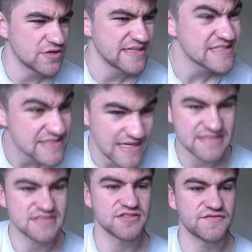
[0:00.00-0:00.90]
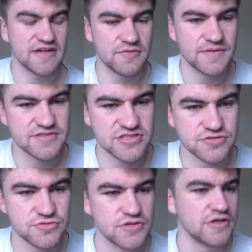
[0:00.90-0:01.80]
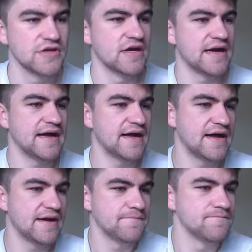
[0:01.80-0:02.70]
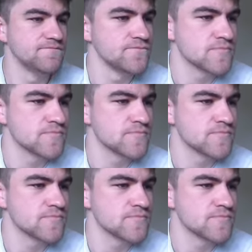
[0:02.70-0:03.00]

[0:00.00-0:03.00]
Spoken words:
He's starting to develop into, and